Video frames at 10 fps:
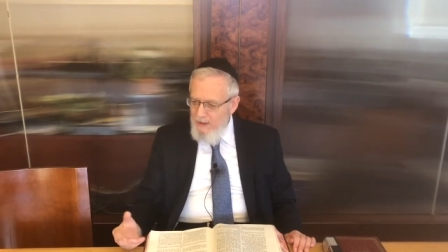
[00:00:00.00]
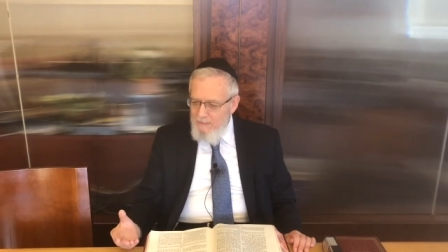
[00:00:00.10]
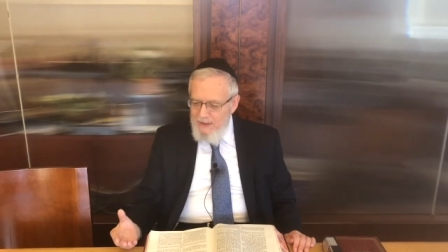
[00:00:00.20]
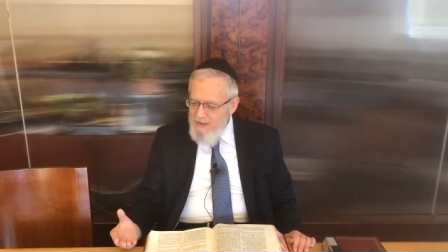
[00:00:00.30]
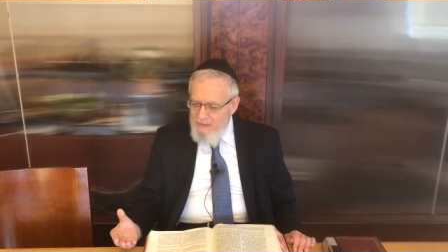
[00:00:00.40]

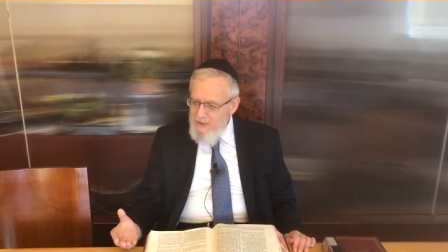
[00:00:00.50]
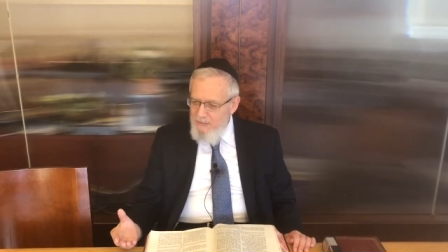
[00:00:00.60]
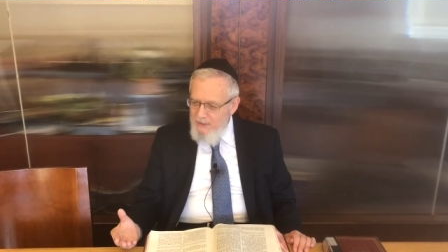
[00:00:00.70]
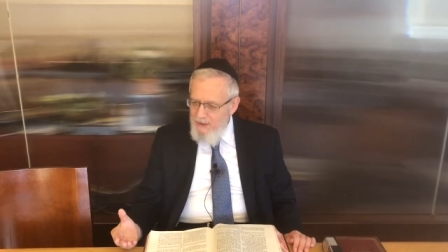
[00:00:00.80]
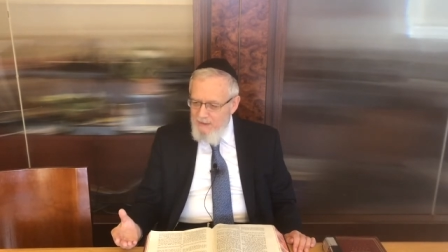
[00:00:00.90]
But it seems to
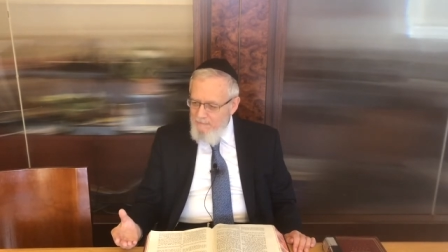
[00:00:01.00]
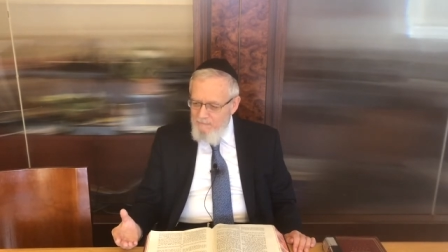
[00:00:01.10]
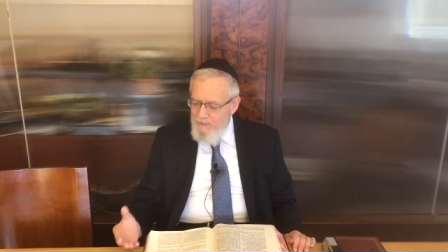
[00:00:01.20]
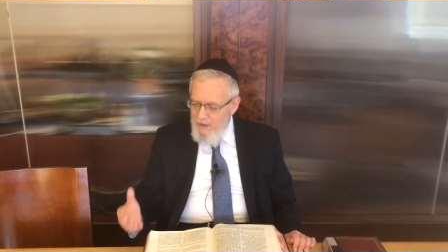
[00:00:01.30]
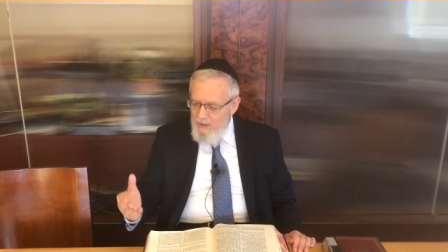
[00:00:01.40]
be
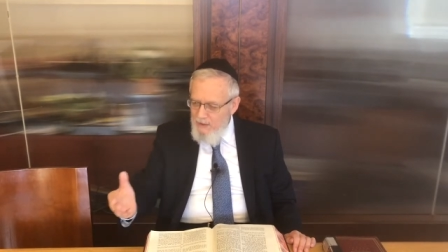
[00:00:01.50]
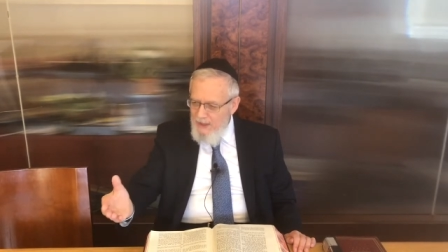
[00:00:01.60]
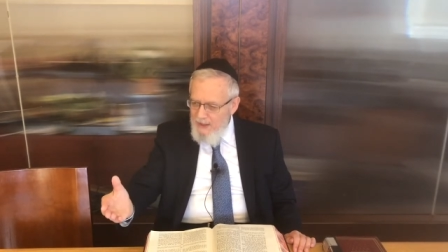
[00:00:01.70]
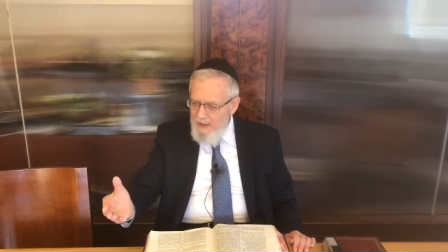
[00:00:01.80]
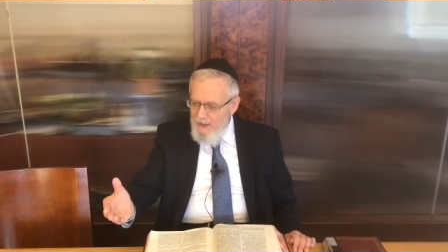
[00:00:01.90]
you're
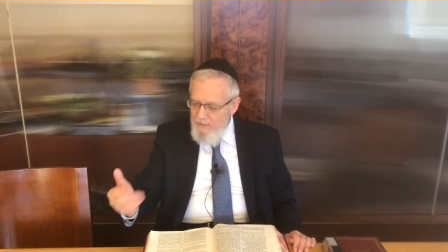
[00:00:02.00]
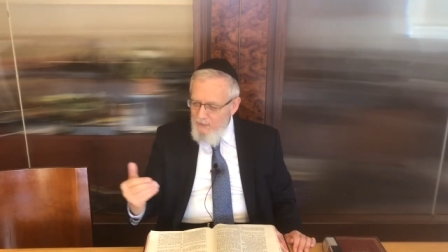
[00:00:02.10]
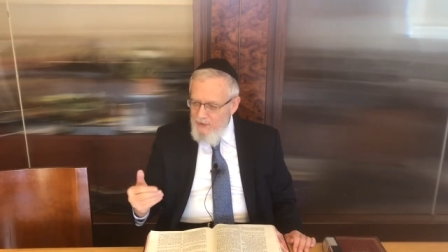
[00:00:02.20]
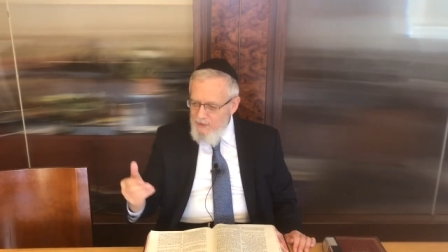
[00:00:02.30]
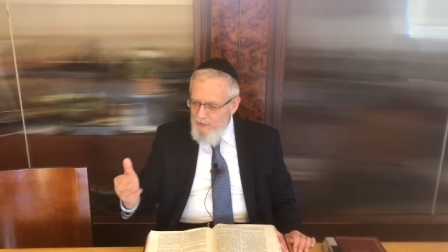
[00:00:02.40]
not in it
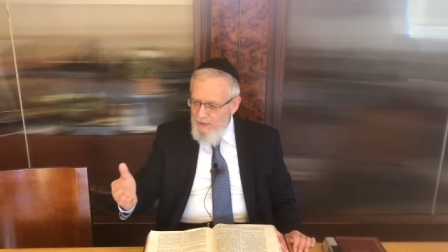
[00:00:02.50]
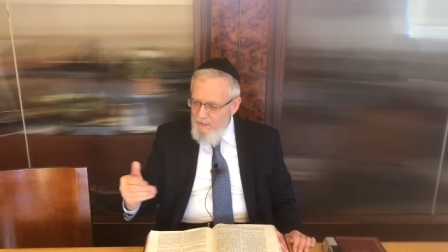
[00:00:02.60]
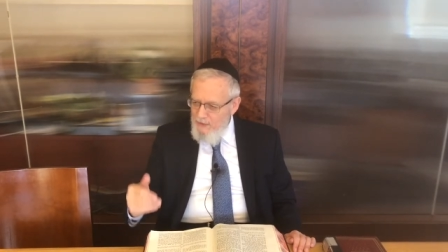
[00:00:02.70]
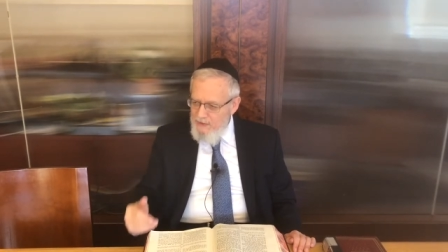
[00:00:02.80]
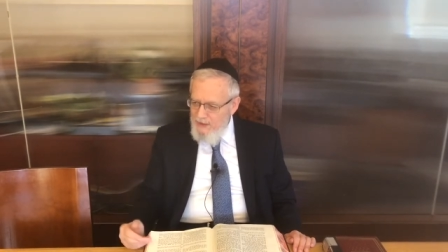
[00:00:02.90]
for us, you're in it
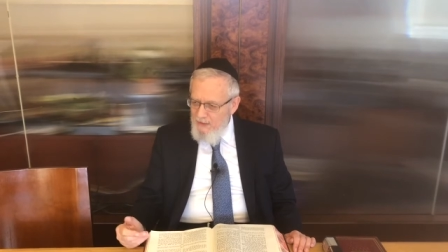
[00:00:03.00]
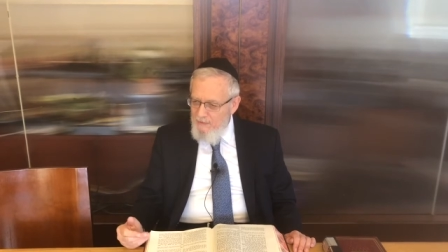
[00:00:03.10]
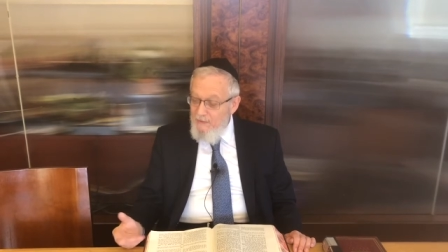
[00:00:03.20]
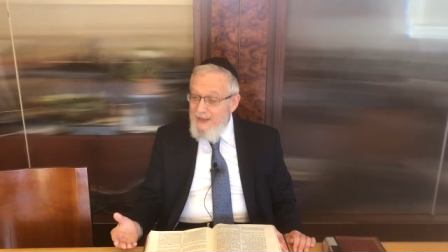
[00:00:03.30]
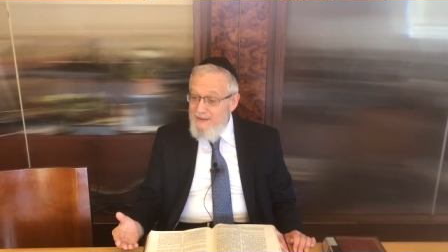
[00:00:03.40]
for
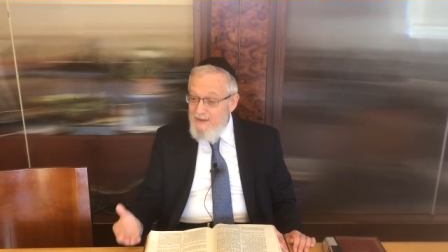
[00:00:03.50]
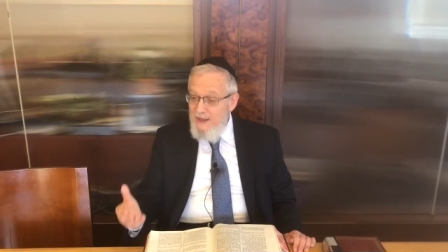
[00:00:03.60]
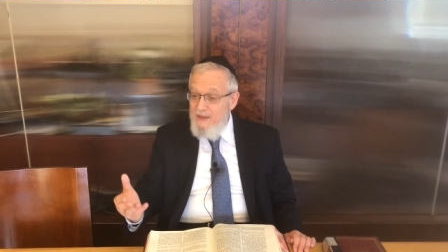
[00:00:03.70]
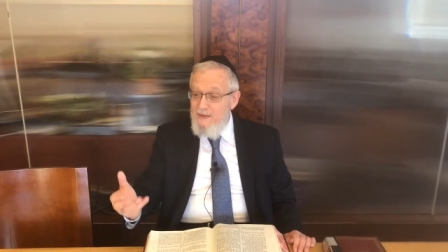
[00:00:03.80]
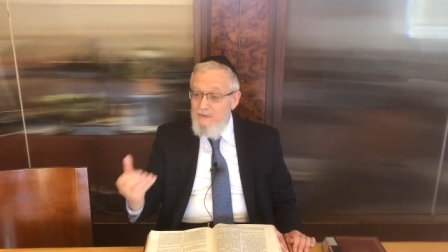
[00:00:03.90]
yourself. If that's the
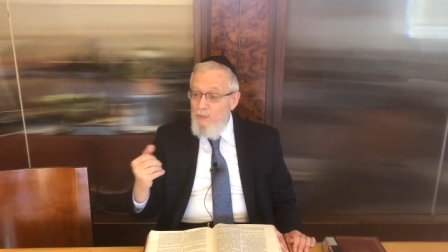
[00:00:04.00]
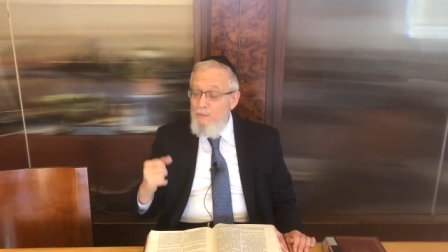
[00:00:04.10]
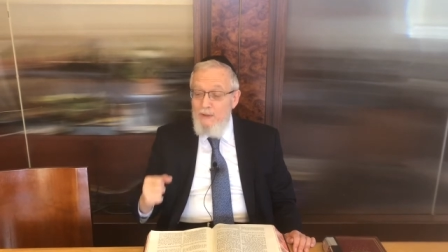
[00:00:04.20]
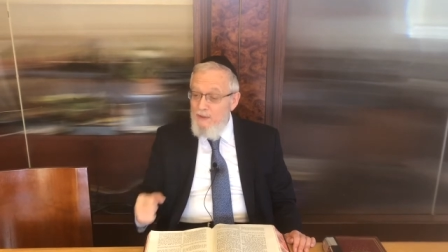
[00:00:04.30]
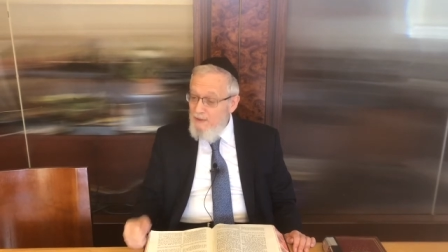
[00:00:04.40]
case, we're
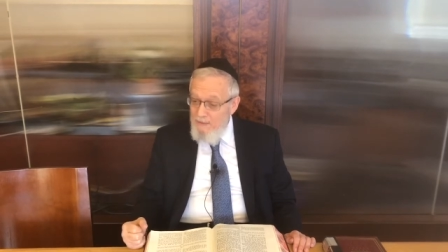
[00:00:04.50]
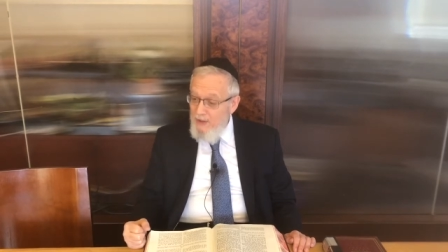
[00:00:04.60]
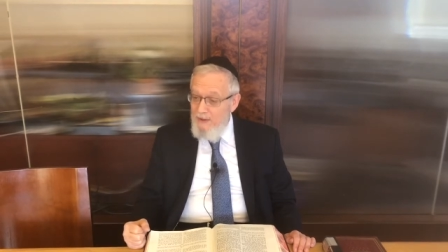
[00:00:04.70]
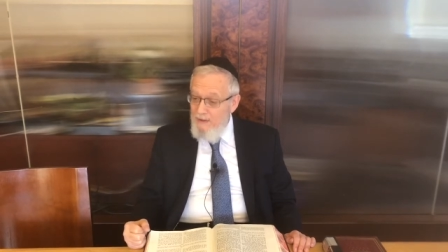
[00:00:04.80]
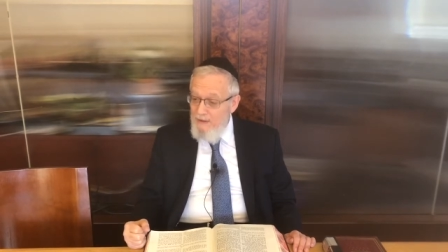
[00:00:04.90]
pulling the
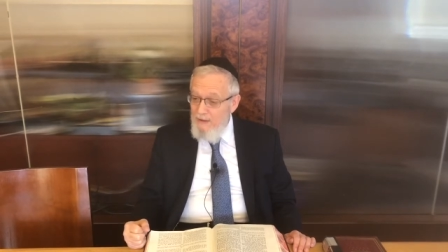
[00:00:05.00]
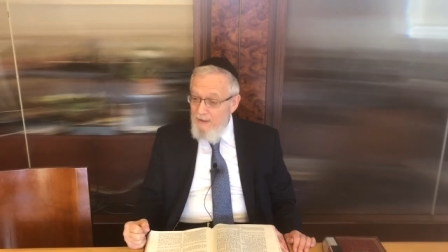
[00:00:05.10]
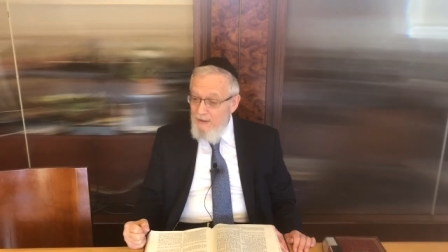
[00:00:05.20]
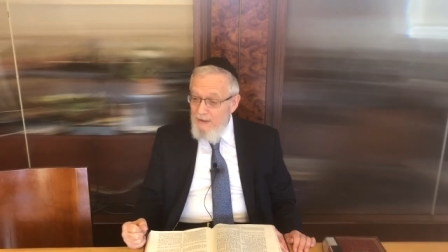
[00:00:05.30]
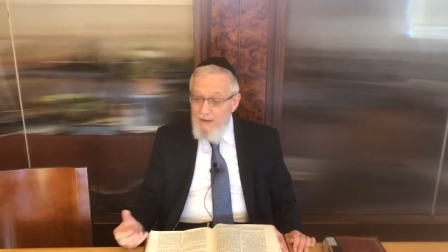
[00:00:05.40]
money.
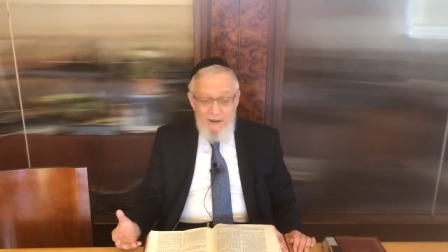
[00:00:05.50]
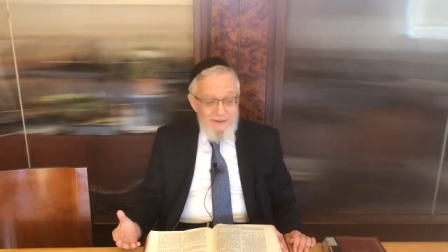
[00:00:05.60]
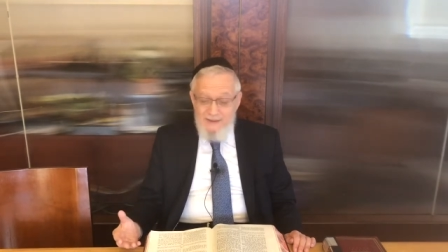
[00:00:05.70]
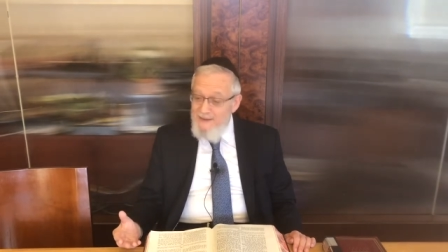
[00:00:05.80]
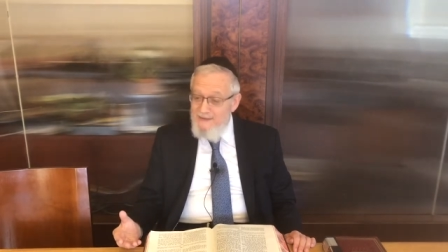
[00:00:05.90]

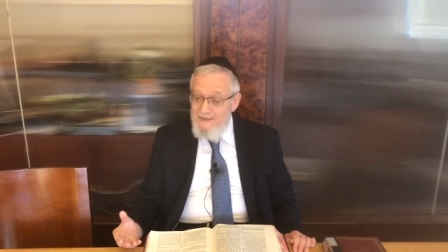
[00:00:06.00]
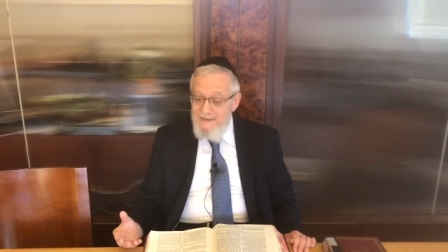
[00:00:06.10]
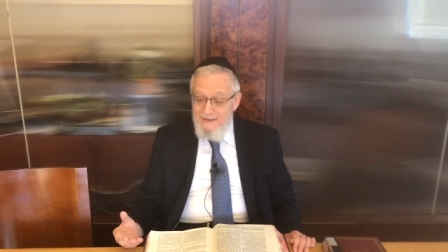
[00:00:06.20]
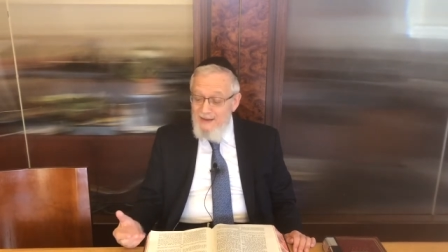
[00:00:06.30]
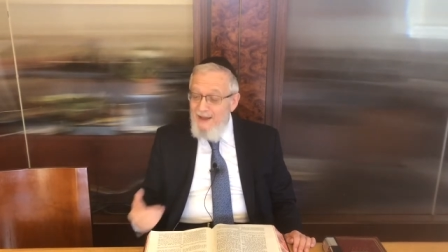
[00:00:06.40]
God
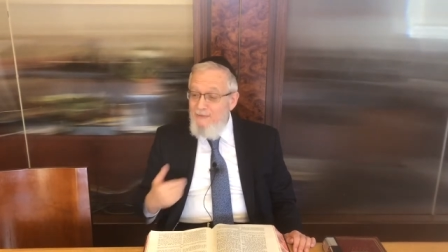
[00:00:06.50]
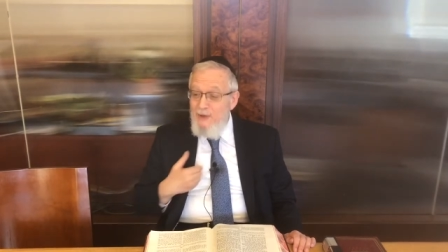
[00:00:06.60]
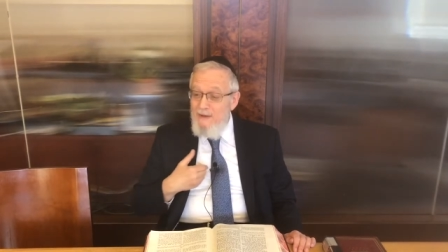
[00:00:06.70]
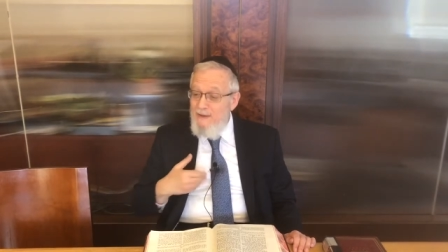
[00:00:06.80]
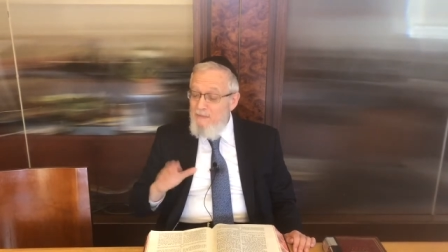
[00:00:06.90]
says, I have an
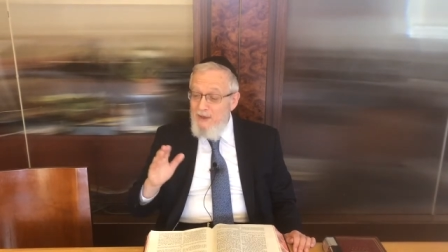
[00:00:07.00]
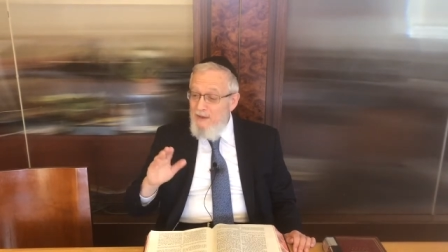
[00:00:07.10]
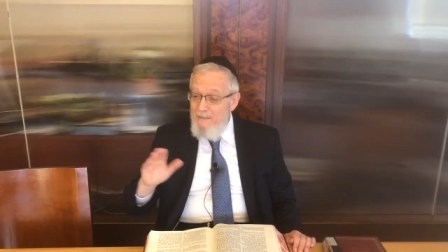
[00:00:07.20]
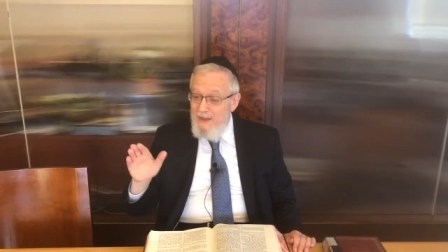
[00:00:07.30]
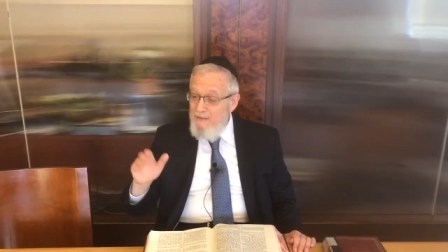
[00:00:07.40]

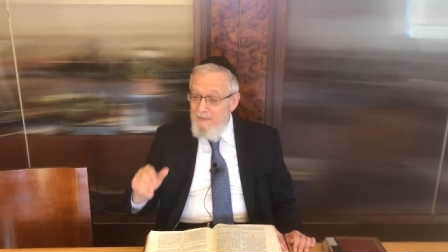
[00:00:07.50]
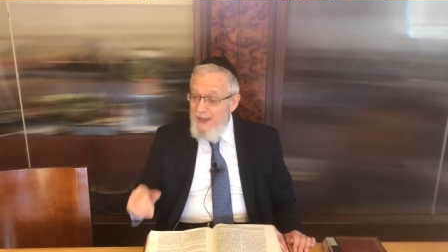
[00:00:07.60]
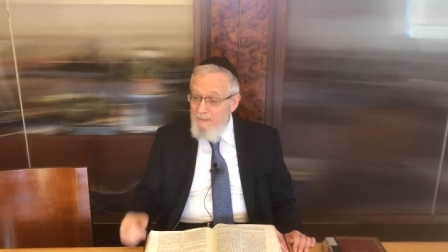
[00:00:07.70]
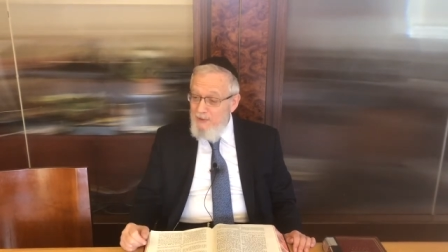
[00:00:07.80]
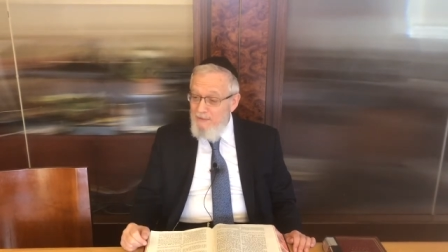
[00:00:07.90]
unlimited amount of
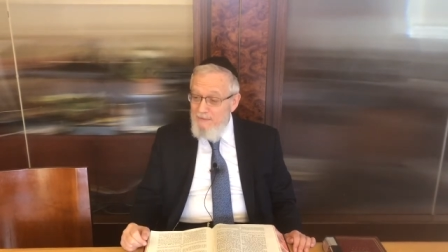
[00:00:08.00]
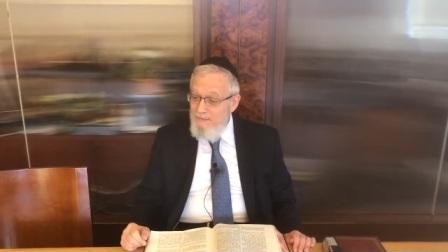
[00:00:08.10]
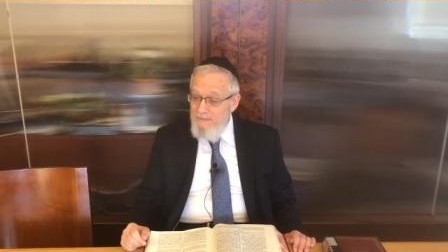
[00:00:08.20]
capital.